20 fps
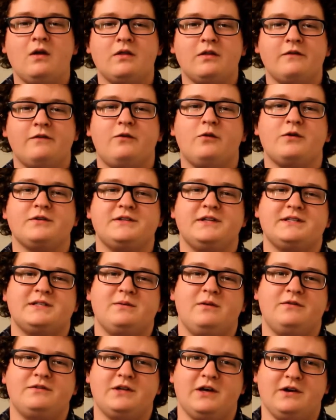The fourth
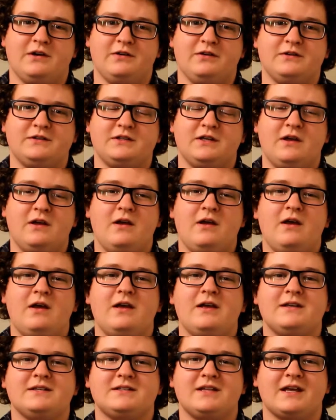system of tunnels
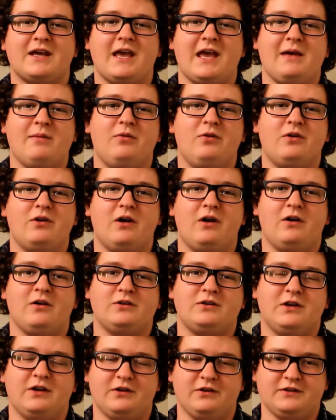is the cable car
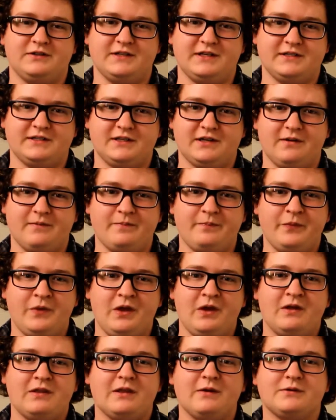tunnel system
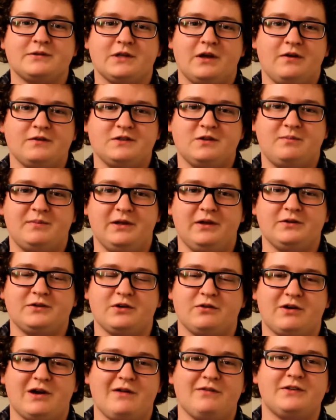that was also built
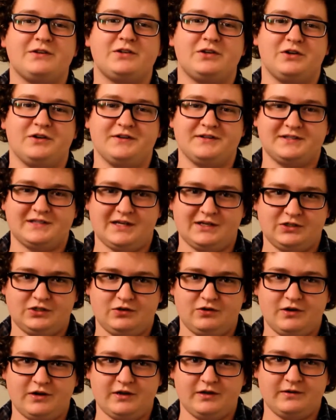around the turn of the
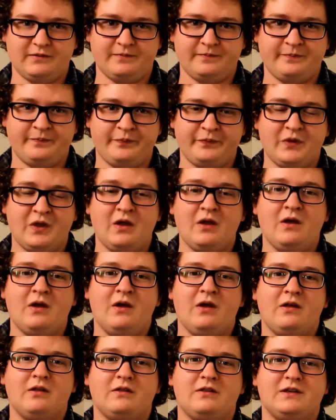century.
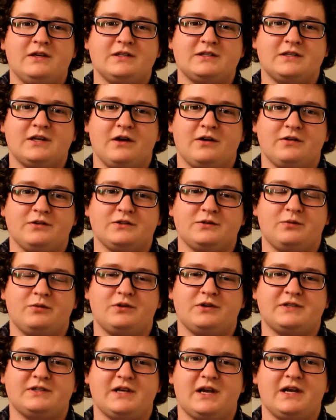These tunnels were
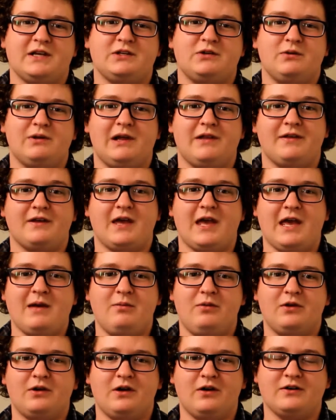designed to allow the
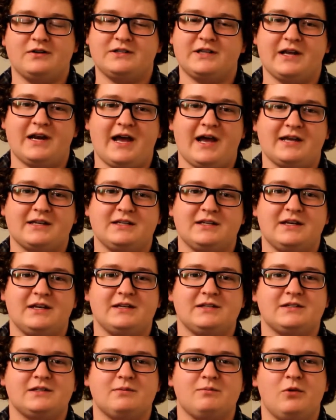cable cars that acted
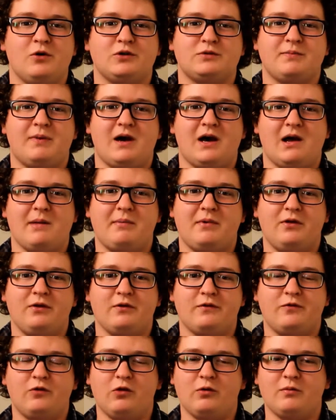as the most popular
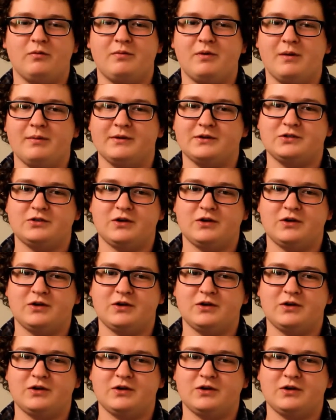form of public